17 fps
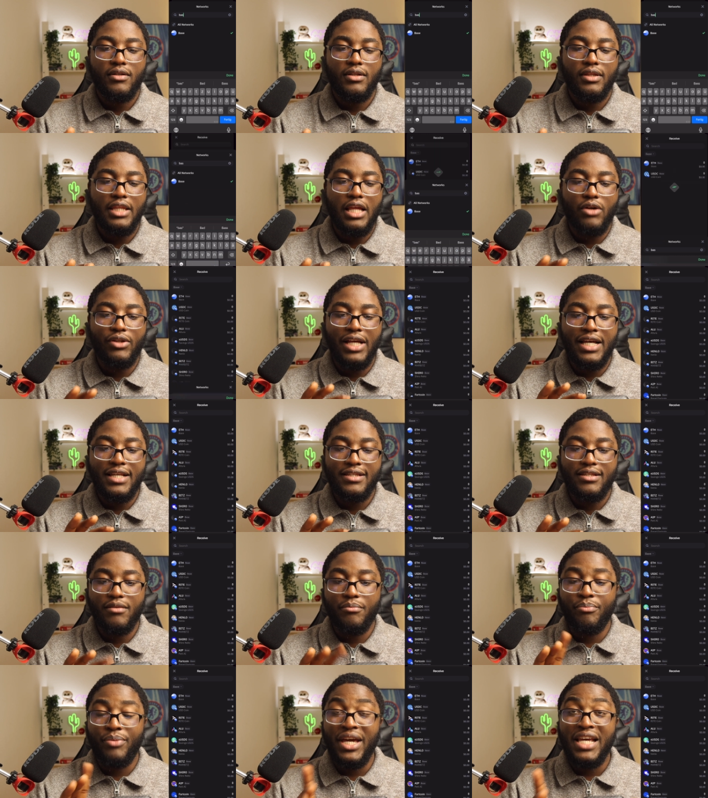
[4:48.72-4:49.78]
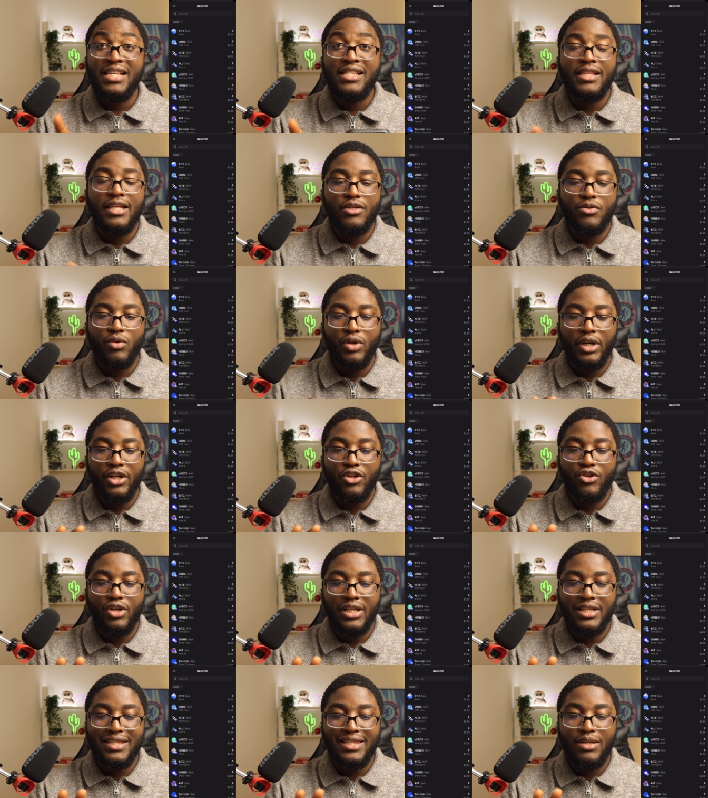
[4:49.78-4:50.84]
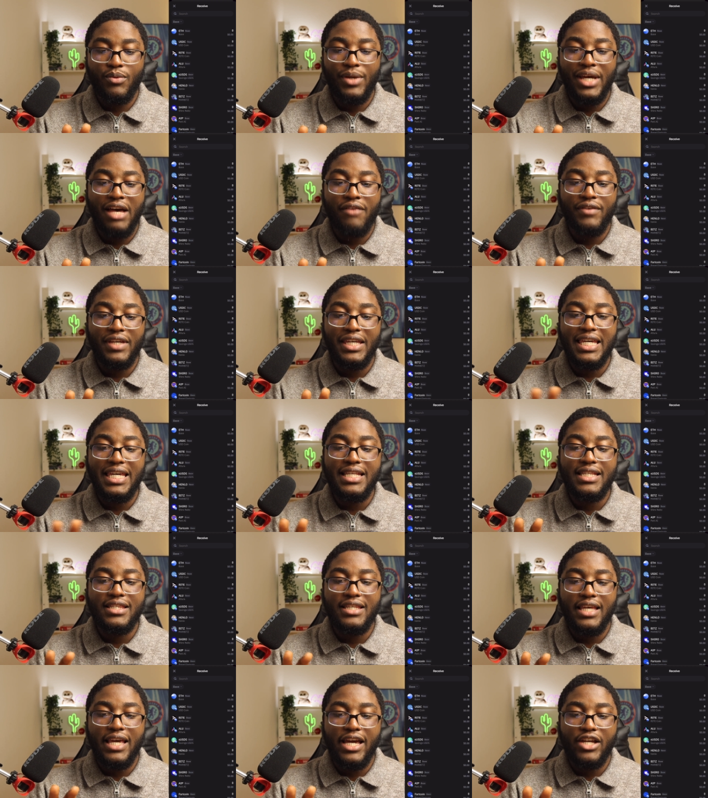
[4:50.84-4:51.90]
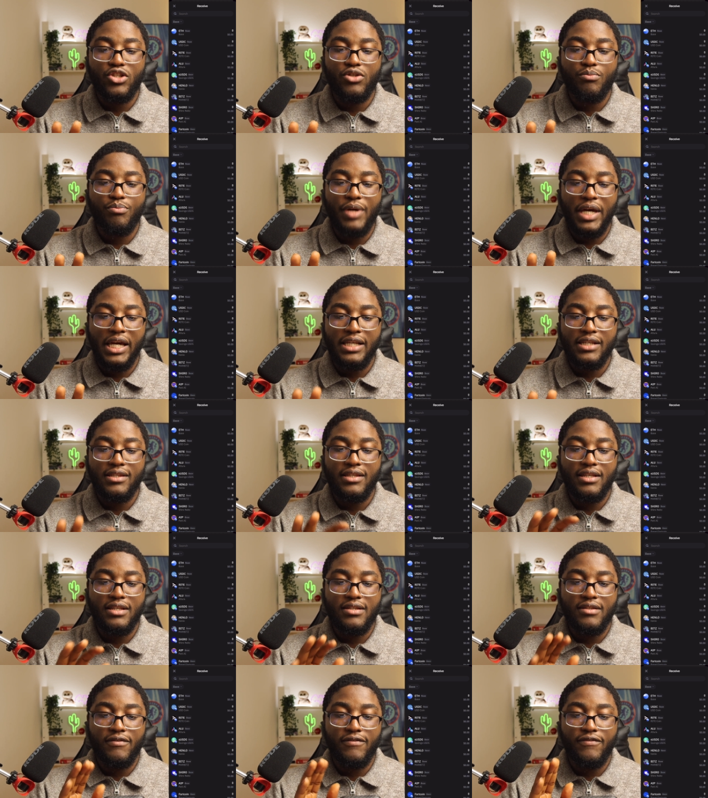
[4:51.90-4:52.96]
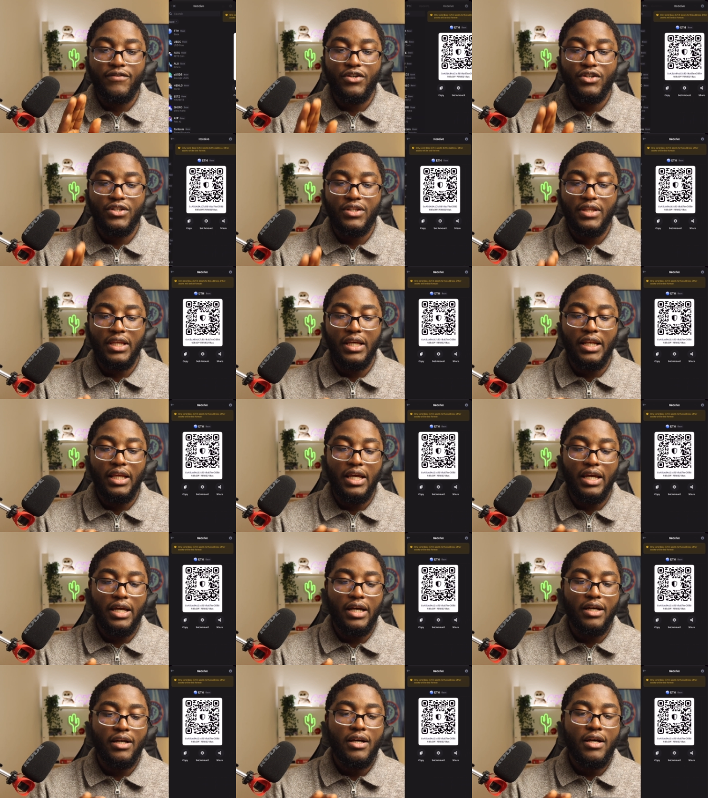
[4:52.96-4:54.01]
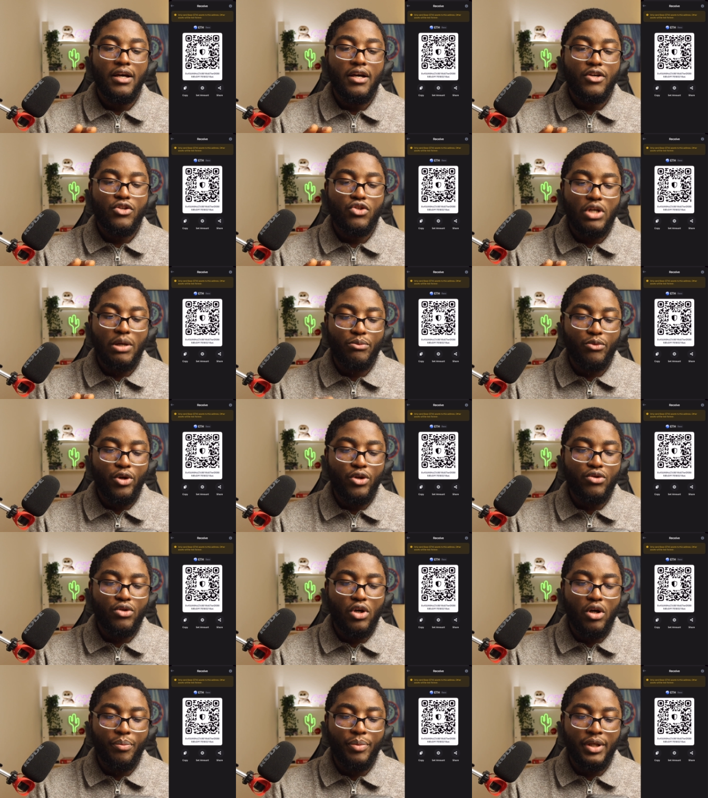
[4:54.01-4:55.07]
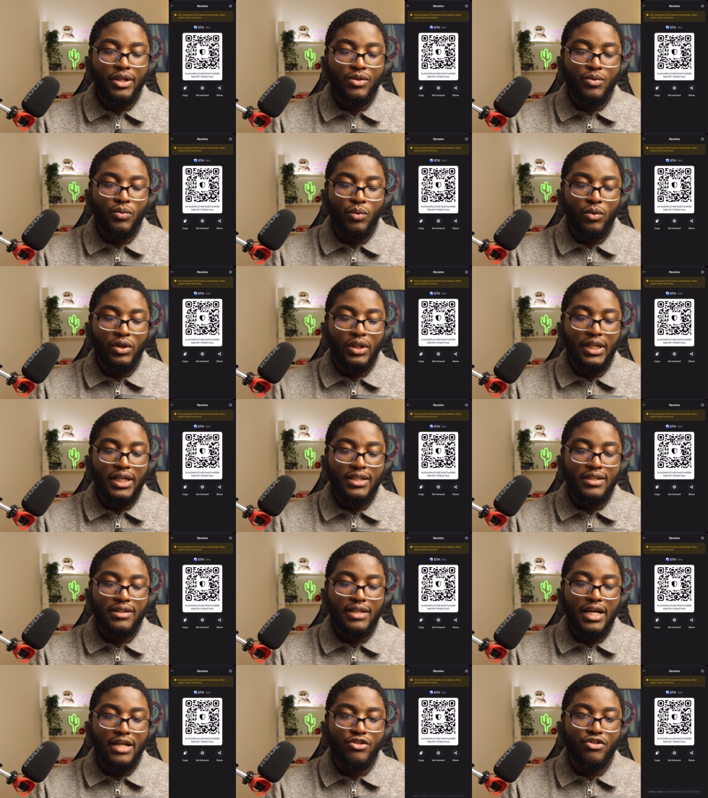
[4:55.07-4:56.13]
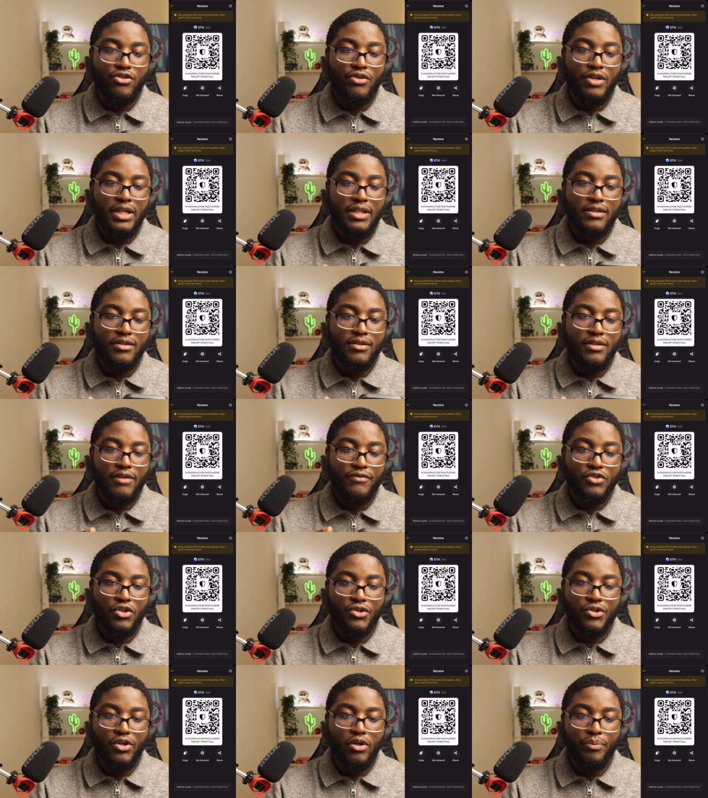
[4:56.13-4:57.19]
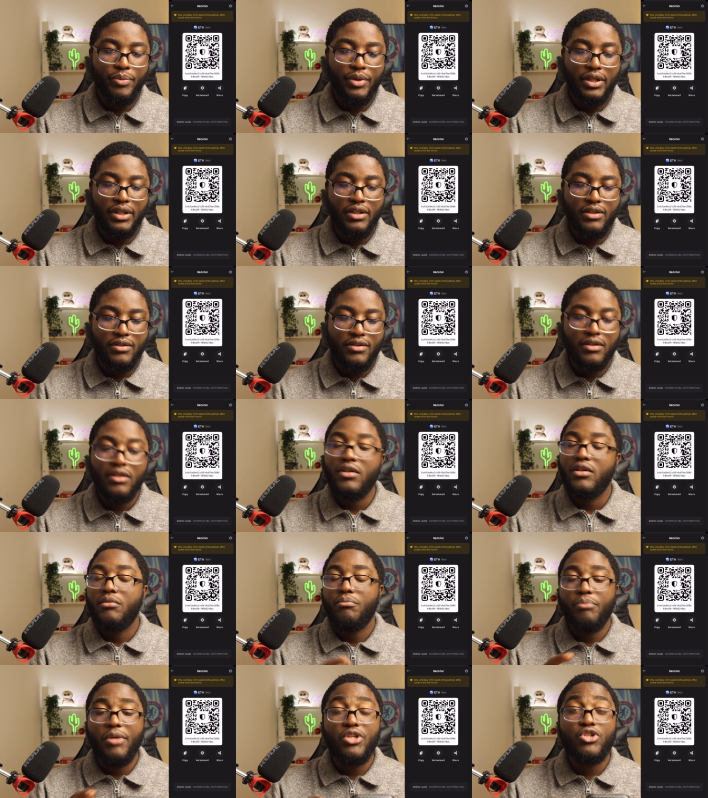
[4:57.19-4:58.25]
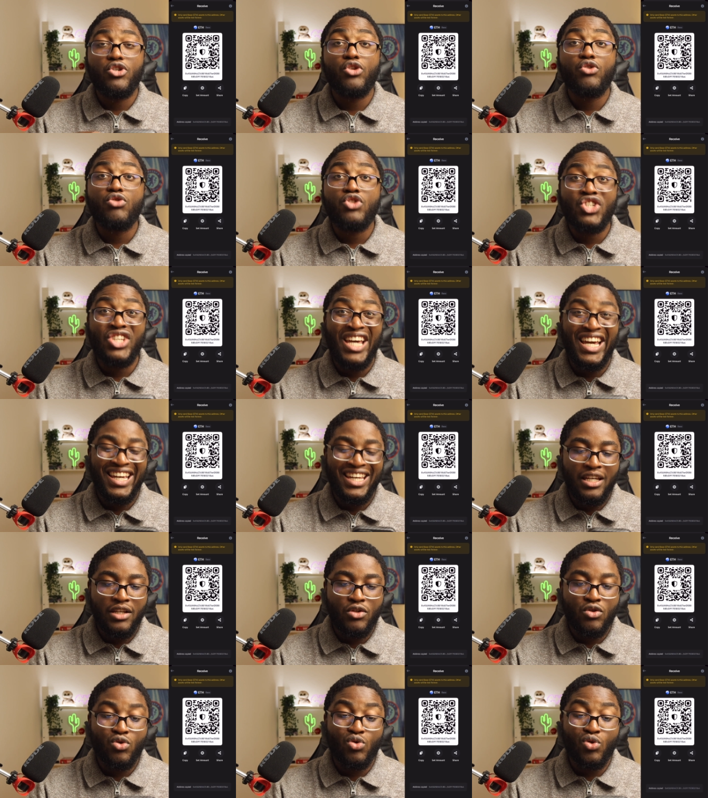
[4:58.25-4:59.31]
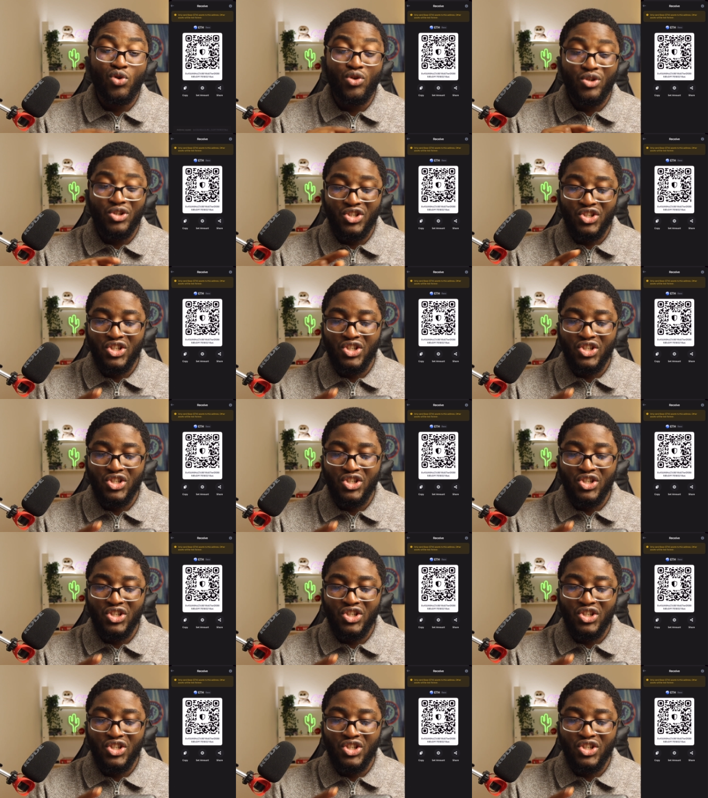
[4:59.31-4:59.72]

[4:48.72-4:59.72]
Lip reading: Now that's the base network, and you can see we have ETH base is the first thing here. So I'm going to copy this wallet address. I've just copied it. Make sure you check it to cross